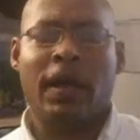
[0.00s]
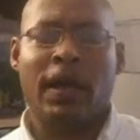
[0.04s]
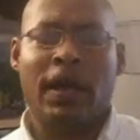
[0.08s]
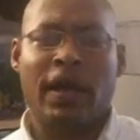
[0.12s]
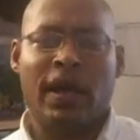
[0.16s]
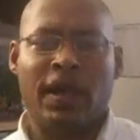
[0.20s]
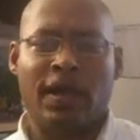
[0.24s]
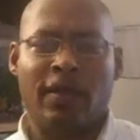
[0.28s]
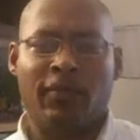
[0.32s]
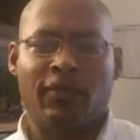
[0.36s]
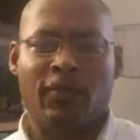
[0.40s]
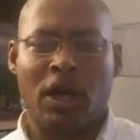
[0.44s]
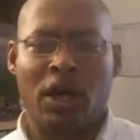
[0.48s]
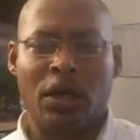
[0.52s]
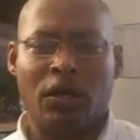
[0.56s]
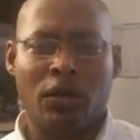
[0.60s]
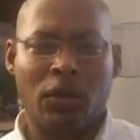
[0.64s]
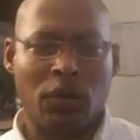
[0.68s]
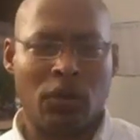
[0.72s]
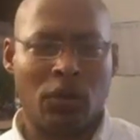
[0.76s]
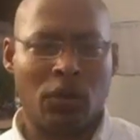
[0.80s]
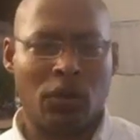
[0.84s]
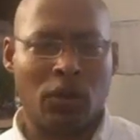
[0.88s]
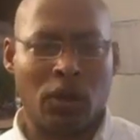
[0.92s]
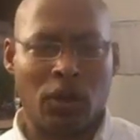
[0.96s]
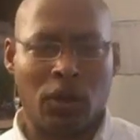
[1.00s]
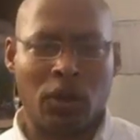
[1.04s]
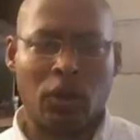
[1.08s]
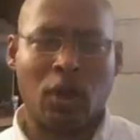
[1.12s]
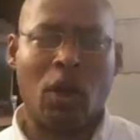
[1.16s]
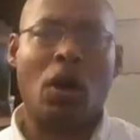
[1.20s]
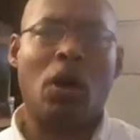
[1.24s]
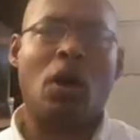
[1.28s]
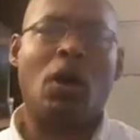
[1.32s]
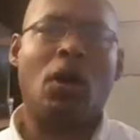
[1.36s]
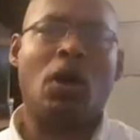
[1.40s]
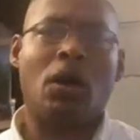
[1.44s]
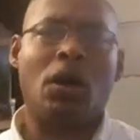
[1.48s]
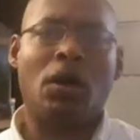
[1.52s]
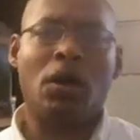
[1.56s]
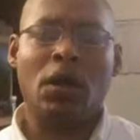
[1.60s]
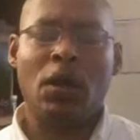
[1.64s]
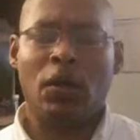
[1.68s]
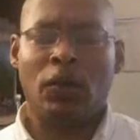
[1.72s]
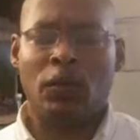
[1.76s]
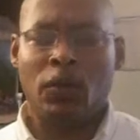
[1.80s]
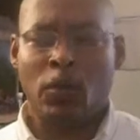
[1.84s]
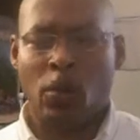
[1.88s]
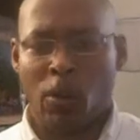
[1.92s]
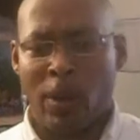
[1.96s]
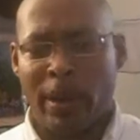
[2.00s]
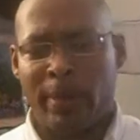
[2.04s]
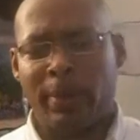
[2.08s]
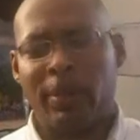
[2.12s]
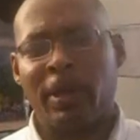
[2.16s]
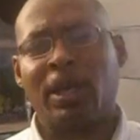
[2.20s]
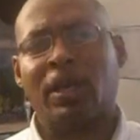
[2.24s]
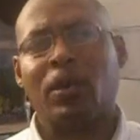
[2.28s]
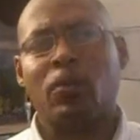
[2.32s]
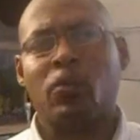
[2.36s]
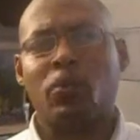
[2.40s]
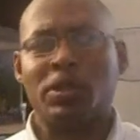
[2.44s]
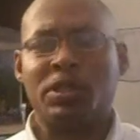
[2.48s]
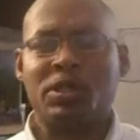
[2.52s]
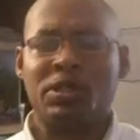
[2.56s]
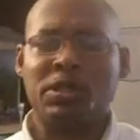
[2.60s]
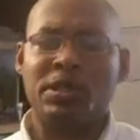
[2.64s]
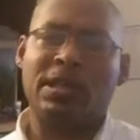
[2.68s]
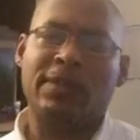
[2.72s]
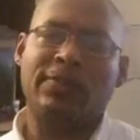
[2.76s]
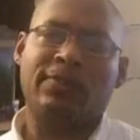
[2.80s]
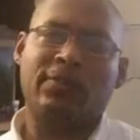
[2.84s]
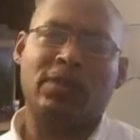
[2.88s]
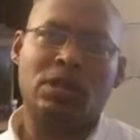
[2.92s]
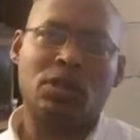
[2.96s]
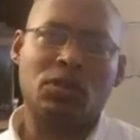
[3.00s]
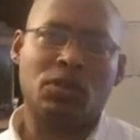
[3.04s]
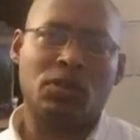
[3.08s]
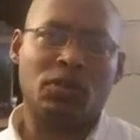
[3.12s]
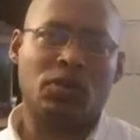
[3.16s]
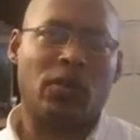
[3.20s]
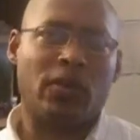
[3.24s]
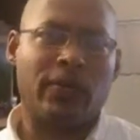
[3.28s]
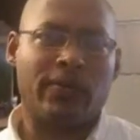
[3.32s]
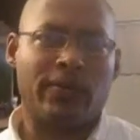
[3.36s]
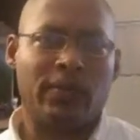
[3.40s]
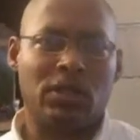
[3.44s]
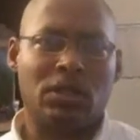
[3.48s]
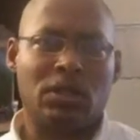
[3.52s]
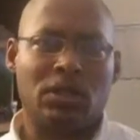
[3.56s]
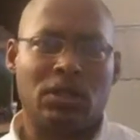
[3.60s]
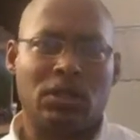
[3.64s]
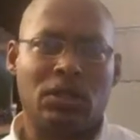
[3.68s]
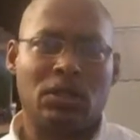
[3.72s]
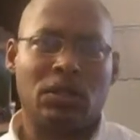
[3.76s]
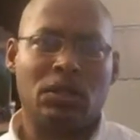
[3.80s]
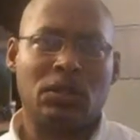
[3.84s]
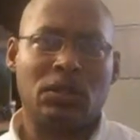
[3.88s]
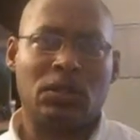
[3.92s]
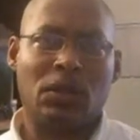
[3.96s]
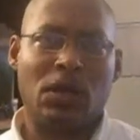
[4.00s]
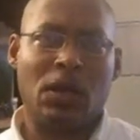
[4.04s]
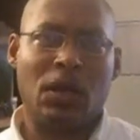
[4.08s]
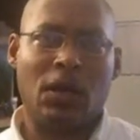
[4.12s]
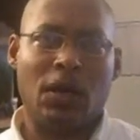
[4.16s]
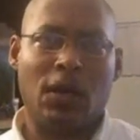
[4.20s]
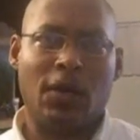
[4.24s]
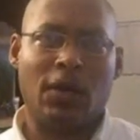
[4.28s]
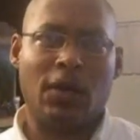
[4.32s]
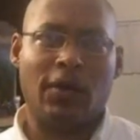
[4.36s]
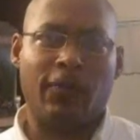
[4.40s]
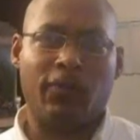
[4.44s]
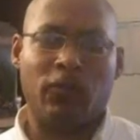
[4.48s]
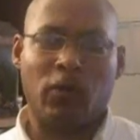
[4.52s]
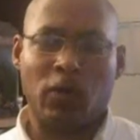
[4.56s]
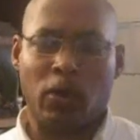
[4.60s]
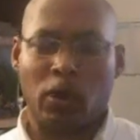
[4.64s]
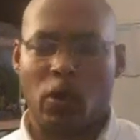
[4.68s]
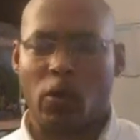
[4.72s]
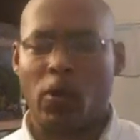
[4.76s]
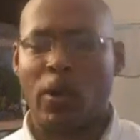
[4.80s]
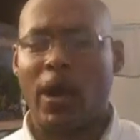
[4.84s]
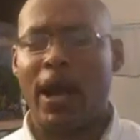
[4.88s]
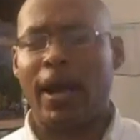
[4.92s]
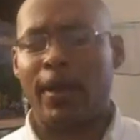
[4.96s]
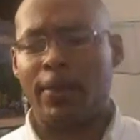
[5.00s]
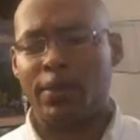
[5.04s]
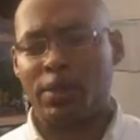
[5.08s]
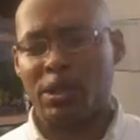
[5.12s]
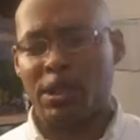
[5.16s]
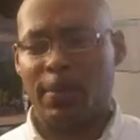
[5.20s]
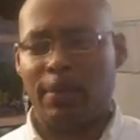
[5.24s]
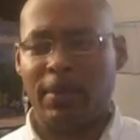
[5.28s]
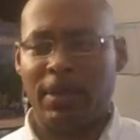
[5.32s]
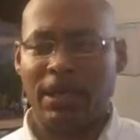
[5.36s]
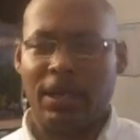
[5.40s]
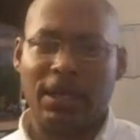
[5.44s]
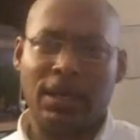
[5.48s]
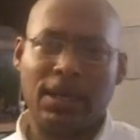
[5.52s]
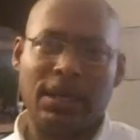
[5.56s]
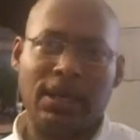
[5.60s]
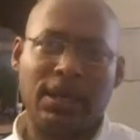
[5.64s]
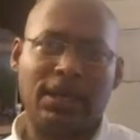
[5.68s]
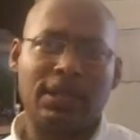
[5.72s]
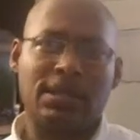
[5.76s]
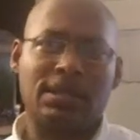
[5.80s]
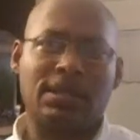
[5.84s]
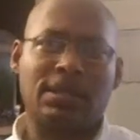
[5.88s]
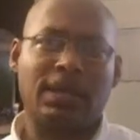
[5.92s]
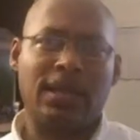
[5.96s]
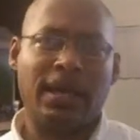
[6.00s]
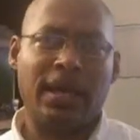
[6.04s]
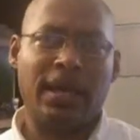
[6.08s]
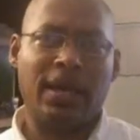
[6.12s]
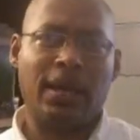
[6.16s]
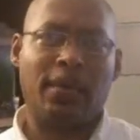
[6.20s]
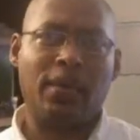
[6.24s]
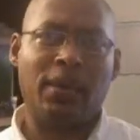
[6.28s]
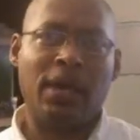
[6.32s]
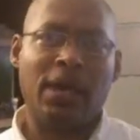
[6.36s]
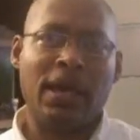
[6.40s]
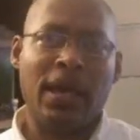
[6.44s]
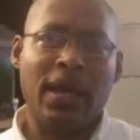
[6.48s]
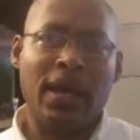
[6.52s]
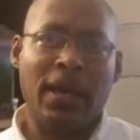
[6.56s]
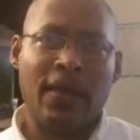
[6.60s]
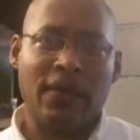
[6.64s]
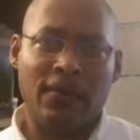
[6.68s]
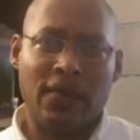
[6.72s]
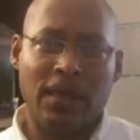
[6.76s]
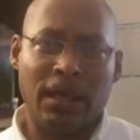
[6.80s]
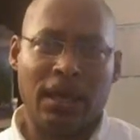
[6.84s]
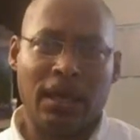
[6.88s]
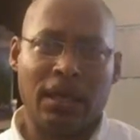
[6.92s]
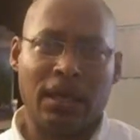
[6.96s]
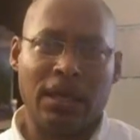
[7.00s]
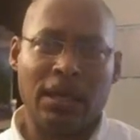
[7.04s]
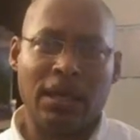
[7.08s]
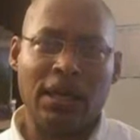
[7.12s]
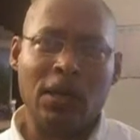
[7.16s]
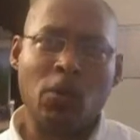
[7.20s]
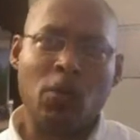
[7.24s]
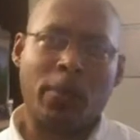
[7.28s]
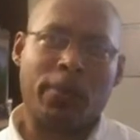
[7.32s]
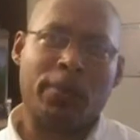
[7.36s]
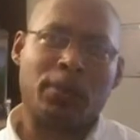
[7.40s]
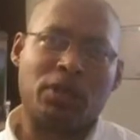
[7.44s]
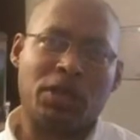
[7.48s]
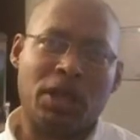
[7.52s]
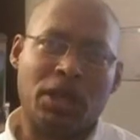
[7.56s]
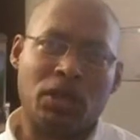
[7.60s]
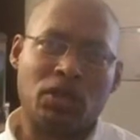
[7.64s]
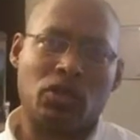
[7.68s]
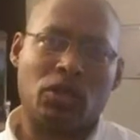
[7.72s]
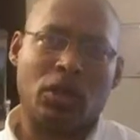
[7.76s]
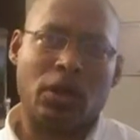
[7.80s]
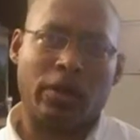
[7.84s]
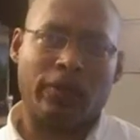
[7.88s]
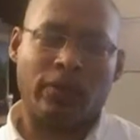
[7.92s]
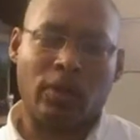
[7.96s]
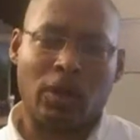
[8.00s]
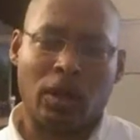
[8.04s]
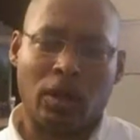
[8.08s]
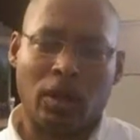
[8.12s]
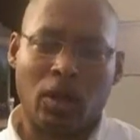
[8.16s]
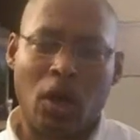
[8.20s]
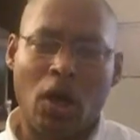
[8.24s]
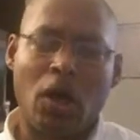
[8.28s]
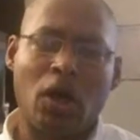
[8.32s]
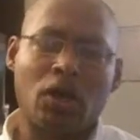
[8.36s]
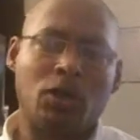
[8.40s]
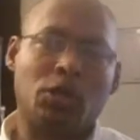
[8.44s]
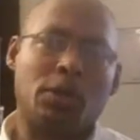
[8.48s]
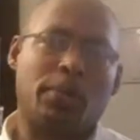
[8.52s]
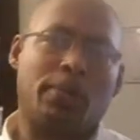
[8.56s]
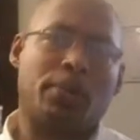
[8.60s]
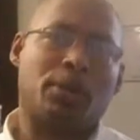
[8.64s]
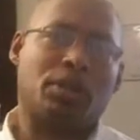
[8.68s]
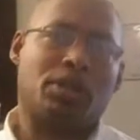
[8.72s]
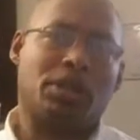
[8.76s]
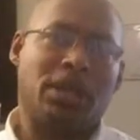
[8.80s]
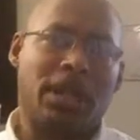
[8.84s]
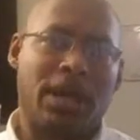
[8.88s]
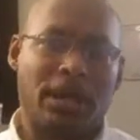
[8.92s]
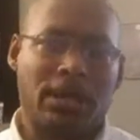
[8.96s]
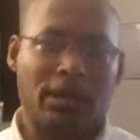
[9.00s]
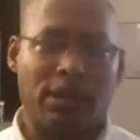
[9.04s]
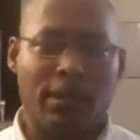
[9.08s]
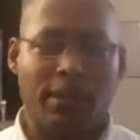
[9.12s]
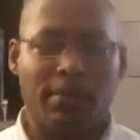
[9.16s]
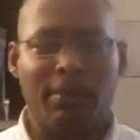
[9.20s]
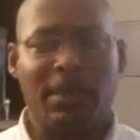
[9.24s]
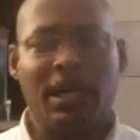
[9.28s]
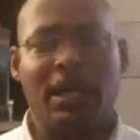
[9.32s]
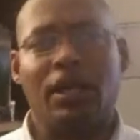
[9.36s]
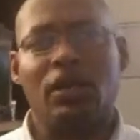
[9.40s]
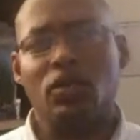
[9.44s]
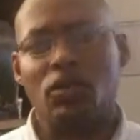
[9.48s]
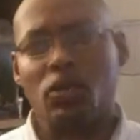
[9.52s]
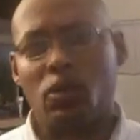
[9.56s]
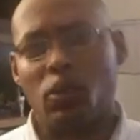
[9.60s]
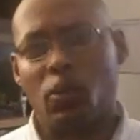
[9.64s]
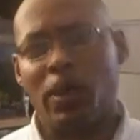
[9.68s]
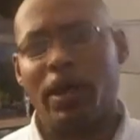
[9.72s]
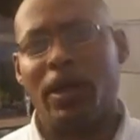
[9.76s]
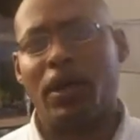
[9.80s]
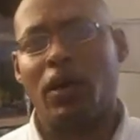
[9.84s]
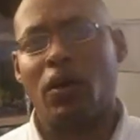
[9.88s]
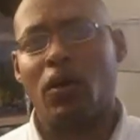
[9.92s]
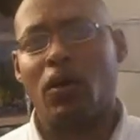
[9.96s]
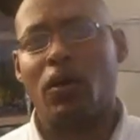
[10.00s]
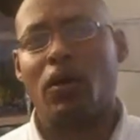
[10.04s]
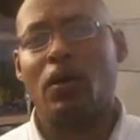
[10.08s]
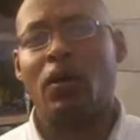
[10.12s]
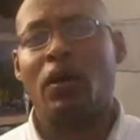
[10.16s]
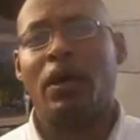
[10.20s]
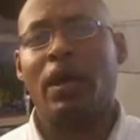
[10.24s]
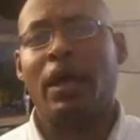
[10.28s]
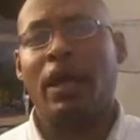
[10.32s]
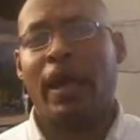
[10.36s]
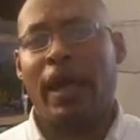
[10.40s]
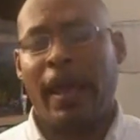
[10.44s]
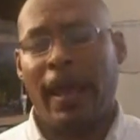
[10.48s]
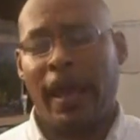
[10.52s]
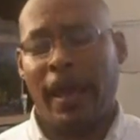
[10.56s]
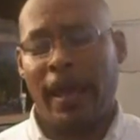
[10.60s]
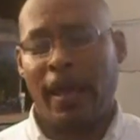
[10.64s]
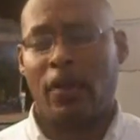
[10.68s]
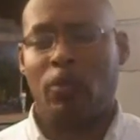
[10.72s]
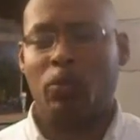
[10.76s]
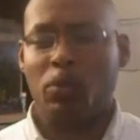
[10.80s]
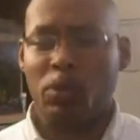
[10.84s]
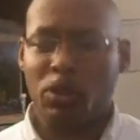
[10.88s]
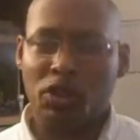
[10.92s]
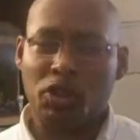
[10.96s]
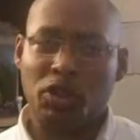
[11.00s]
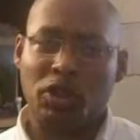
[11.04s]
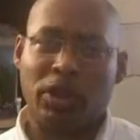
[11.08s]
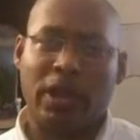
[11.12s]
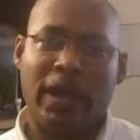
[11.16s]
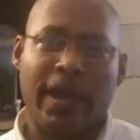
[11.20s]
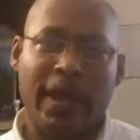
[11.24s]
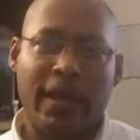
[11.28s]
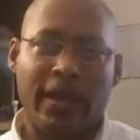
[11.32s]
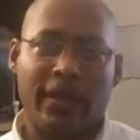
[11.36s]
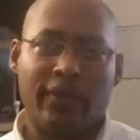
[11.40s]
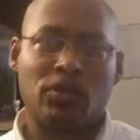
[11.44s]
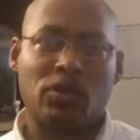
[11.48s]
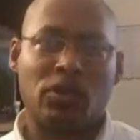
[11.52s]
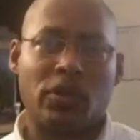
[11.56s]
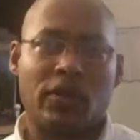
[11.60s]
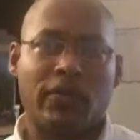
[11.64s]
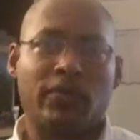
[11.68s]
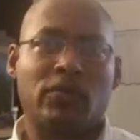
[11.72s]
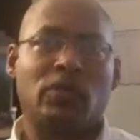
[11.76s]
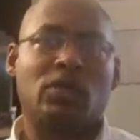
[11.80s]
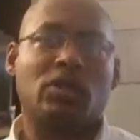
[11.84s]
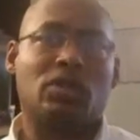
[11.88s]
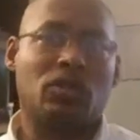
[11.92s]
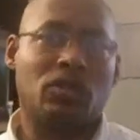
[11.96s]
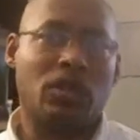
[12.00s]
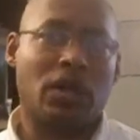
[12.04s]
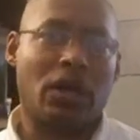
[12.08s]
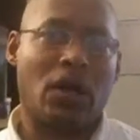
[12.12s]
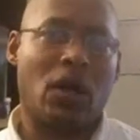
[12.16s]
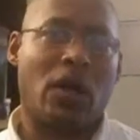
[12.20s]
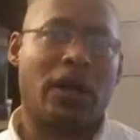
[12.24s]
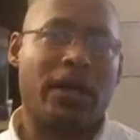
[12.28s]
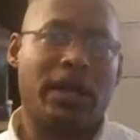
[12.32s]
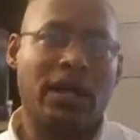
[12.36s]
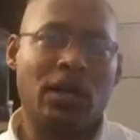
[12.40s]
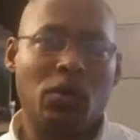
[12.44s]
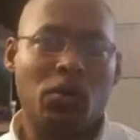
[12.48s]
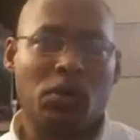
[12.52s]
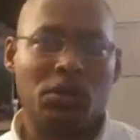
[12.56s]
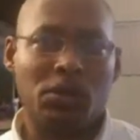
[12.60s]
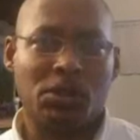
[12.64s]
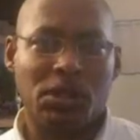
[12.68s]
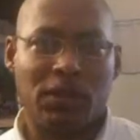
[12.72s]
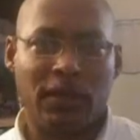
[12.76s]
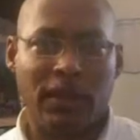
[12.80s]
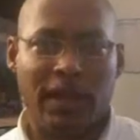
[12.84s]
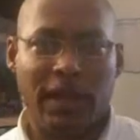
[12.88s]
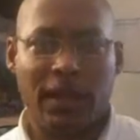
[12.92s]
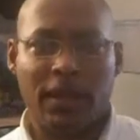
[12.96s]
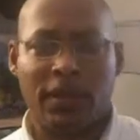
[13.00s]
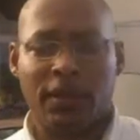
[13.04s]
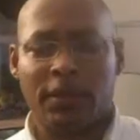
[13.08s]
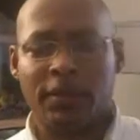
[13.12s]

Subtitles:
If under the law the women can receive these services for the crimes committed against them, then equal protection of the law should protect the men as well, and we should have services that are equal to that.